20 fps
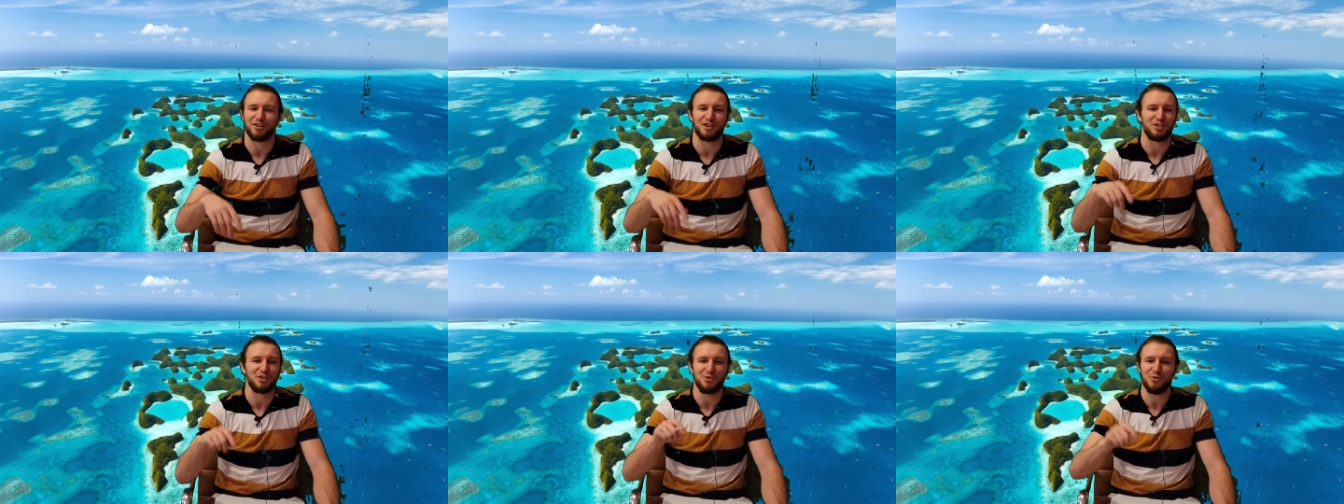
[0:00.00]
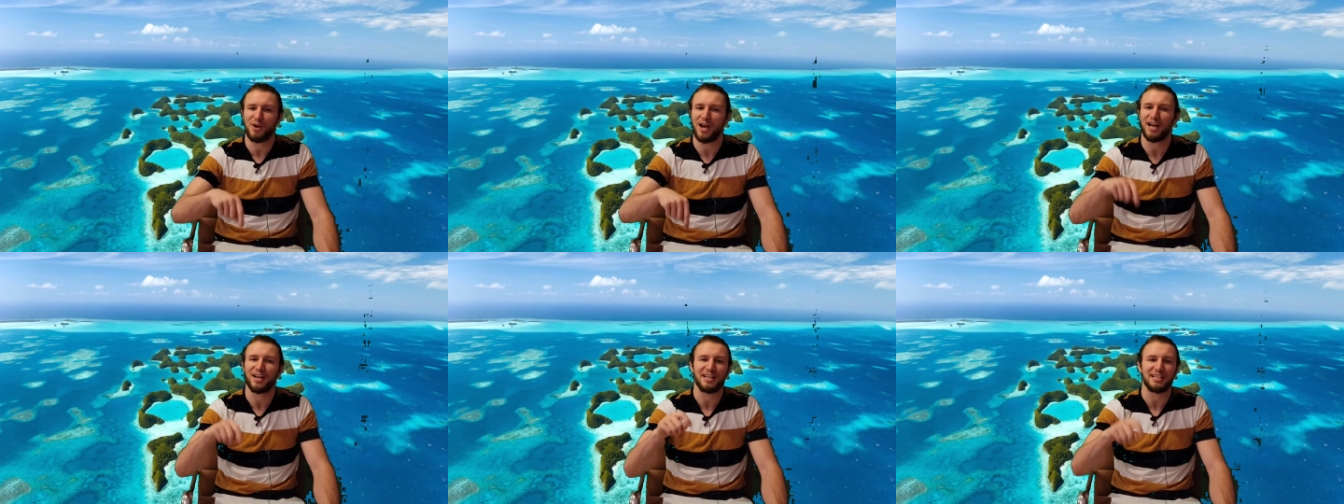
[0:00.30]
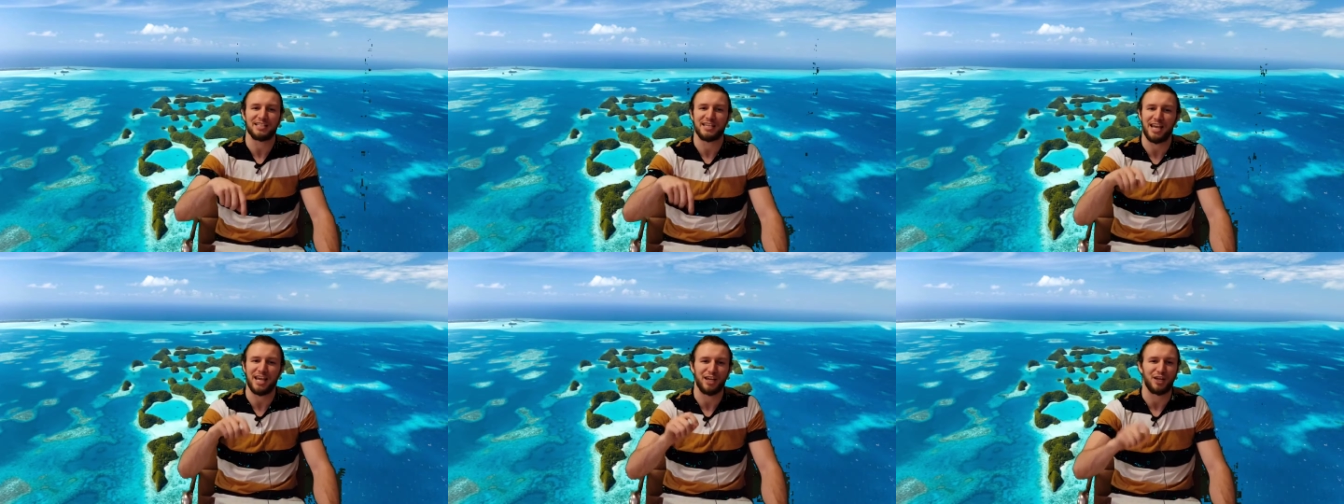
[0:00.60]
you gotta
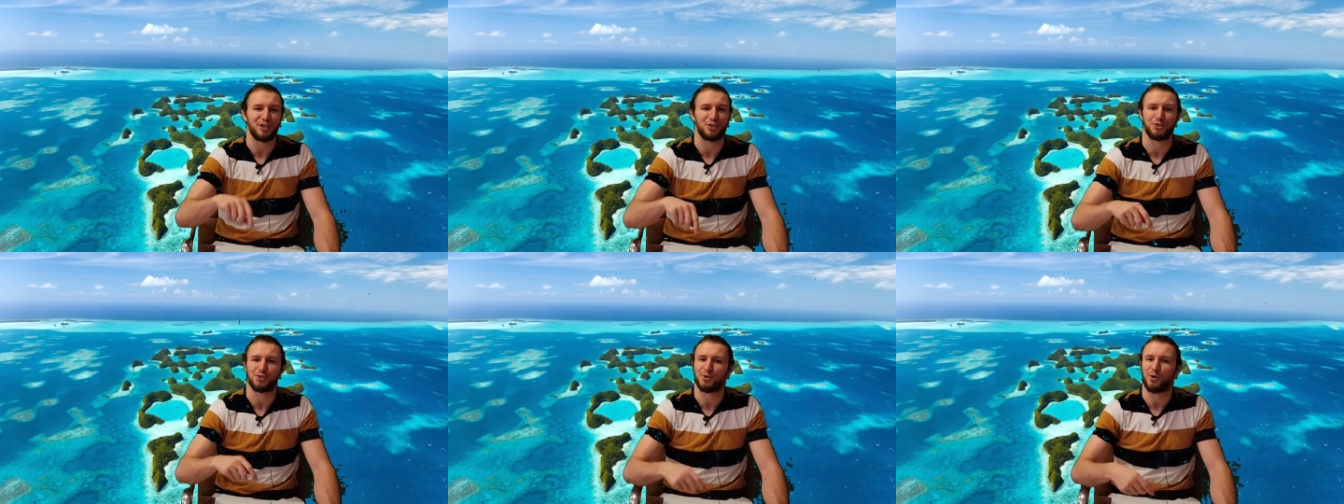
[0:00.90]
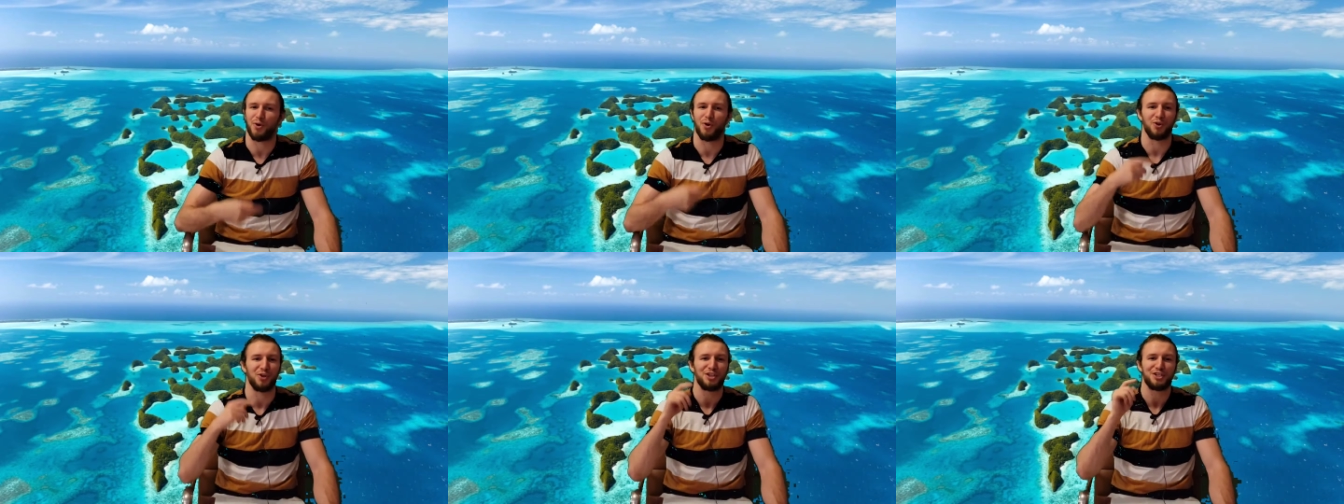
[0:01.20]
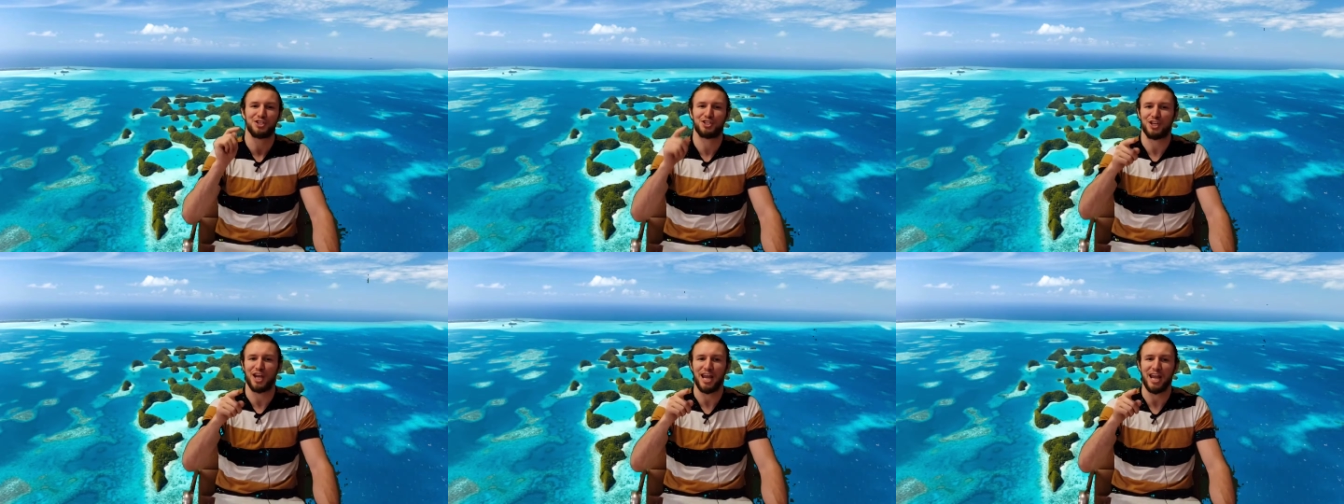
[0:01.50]
take control.
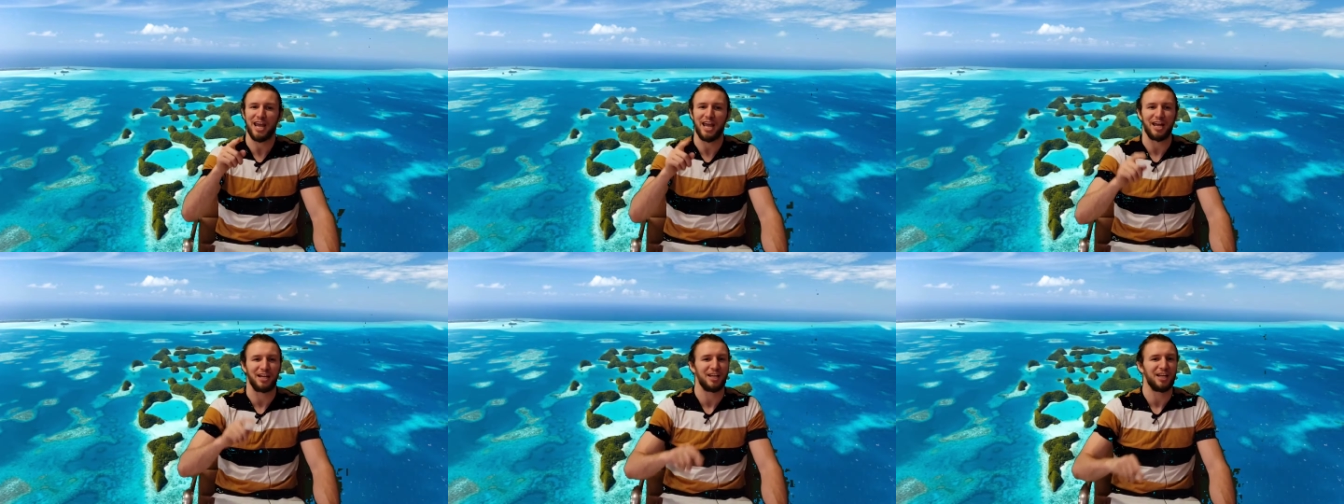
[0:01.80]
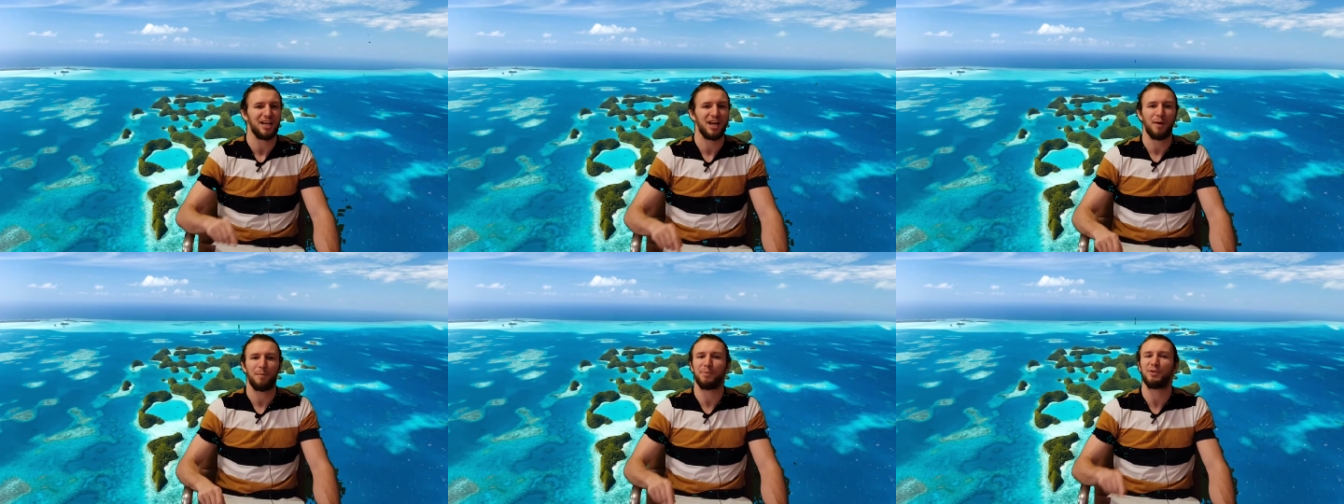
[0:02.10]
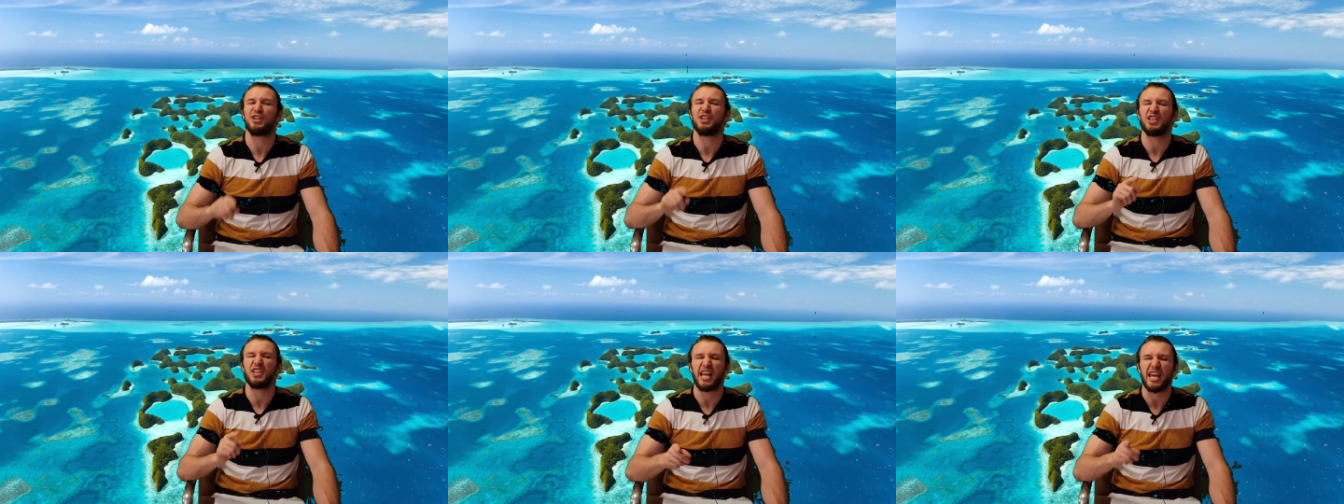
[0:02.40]
Shan
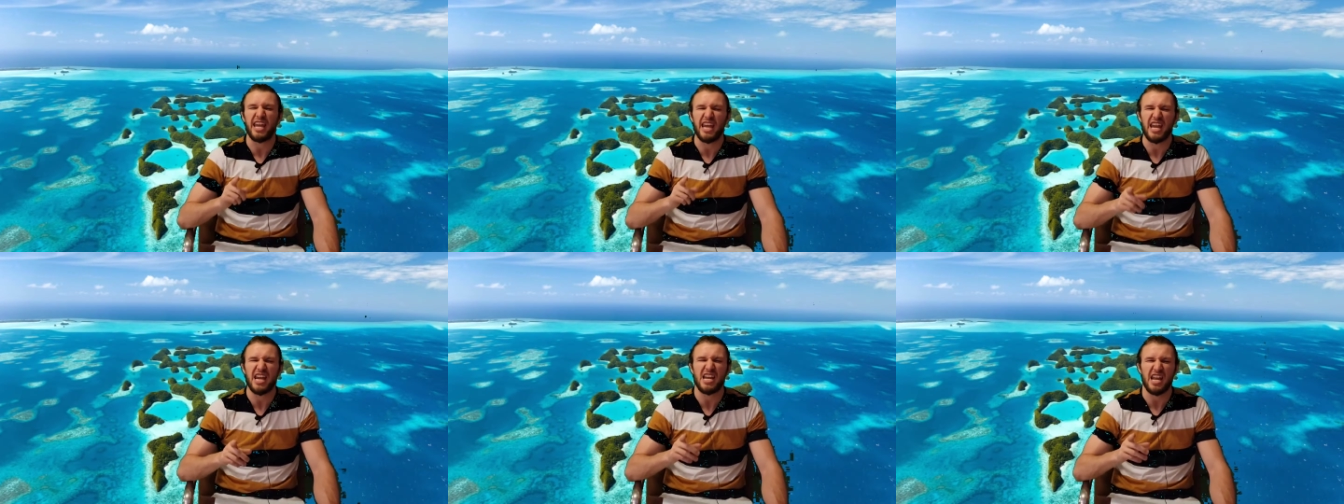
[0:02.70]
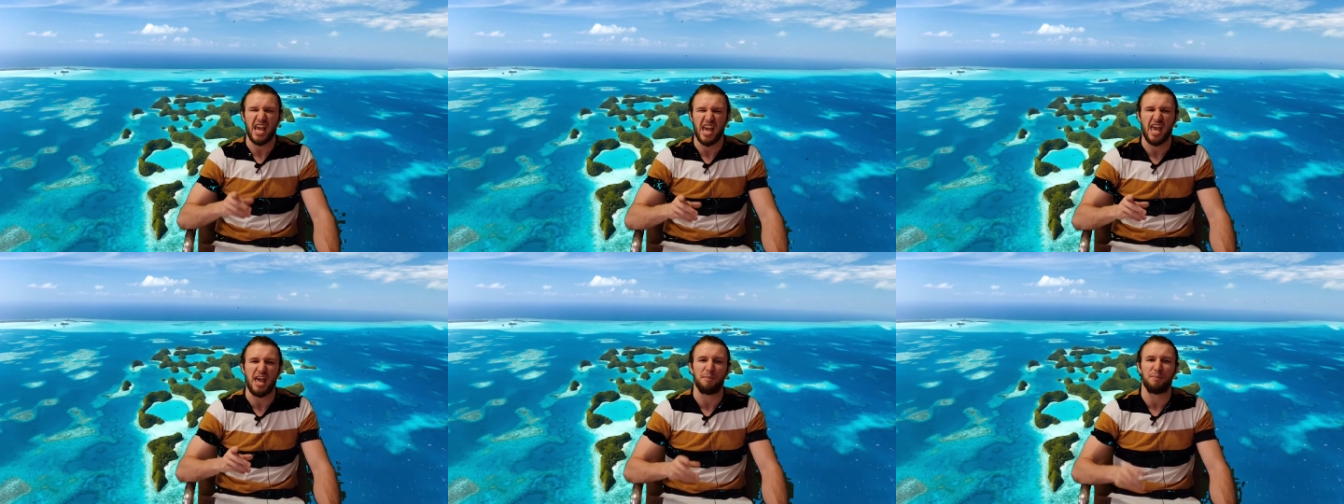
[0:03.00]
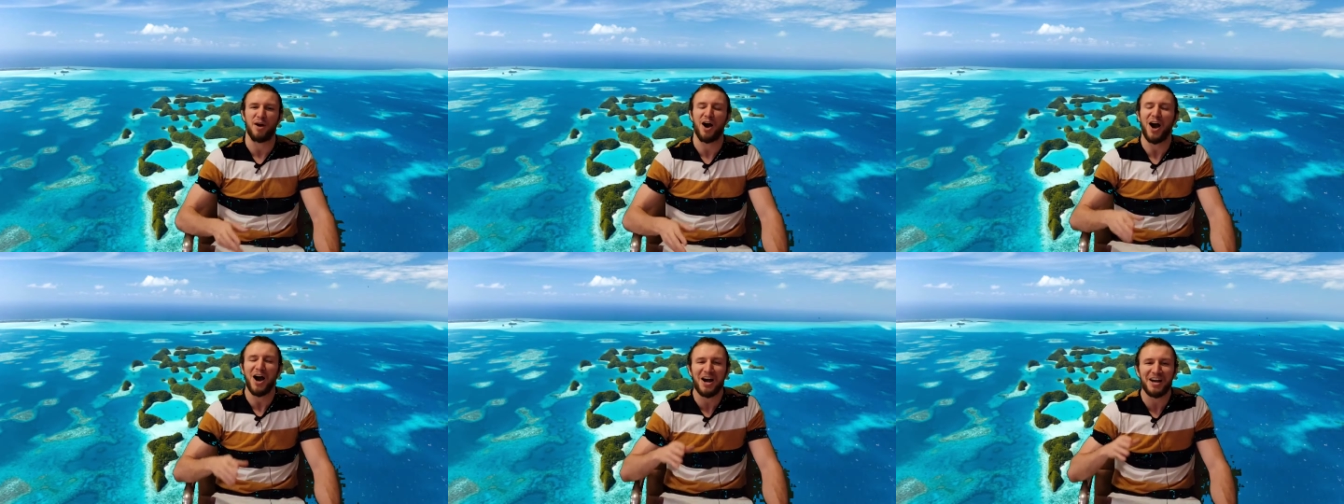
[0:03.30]
played
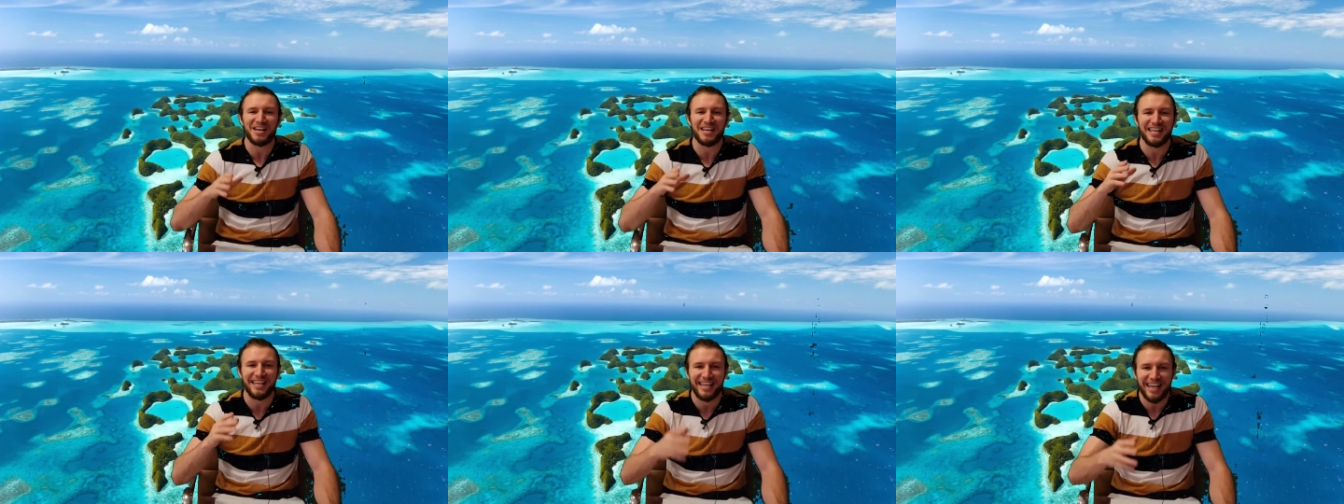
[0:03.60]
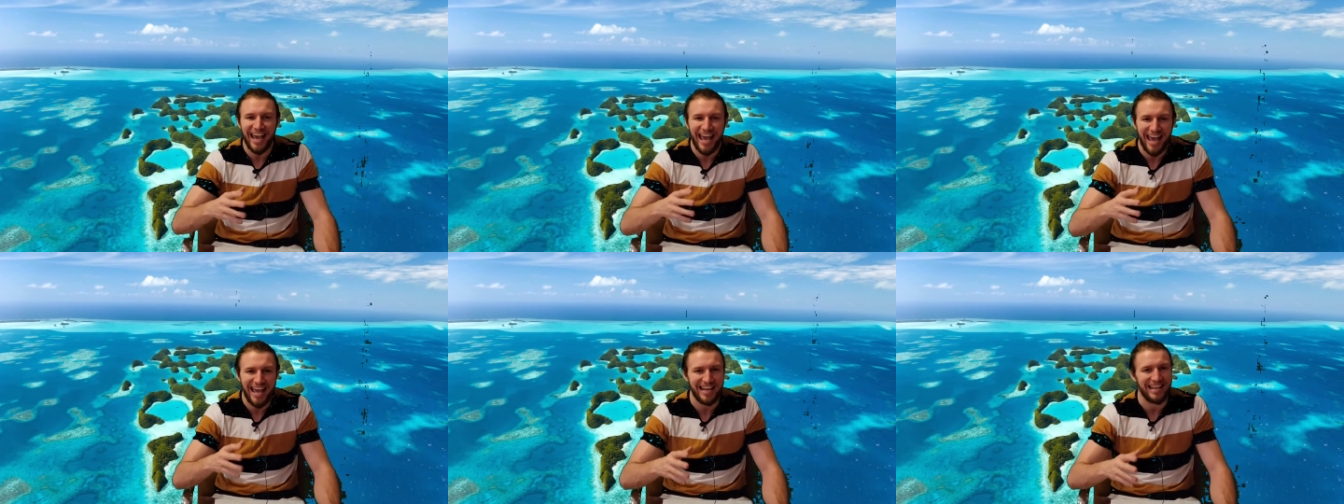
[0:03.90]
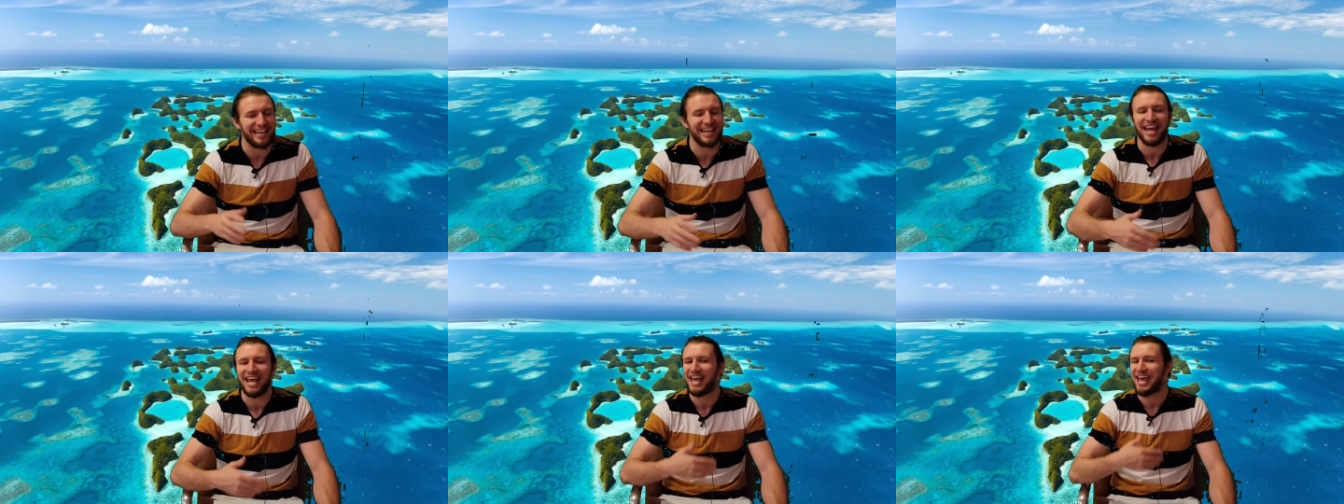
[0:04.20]
him
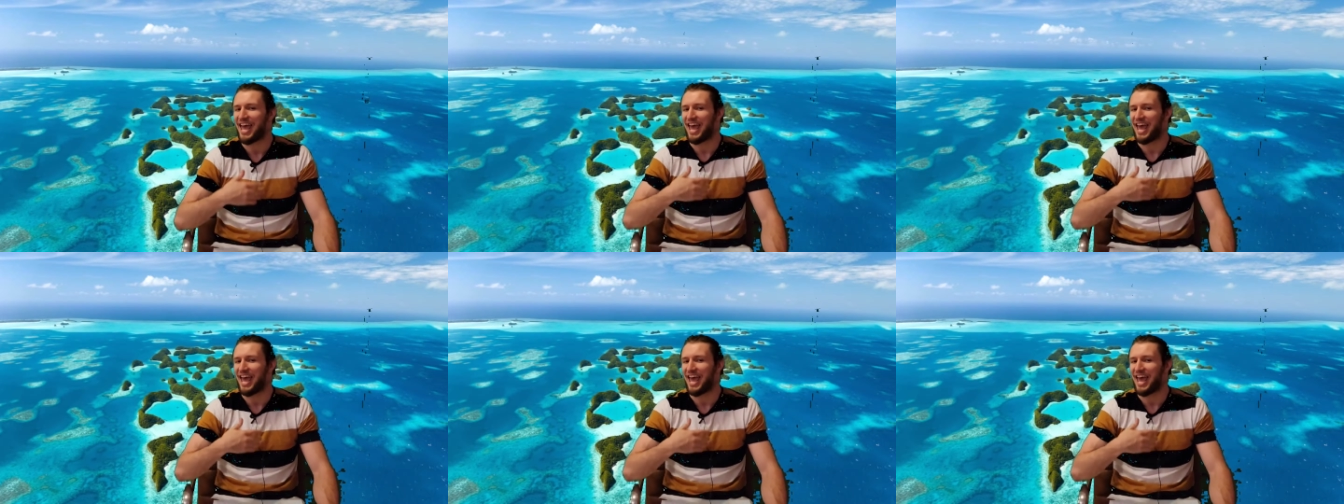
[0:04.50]
again.